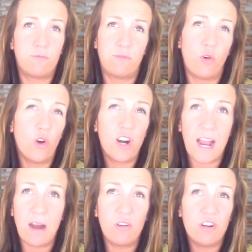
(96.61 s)
4
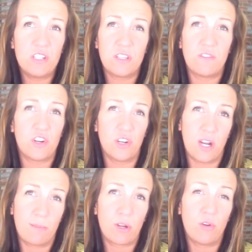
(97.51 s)
hours of your
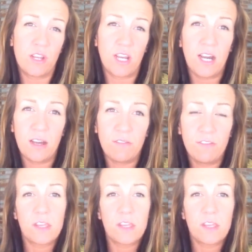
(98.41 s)
alarm going off,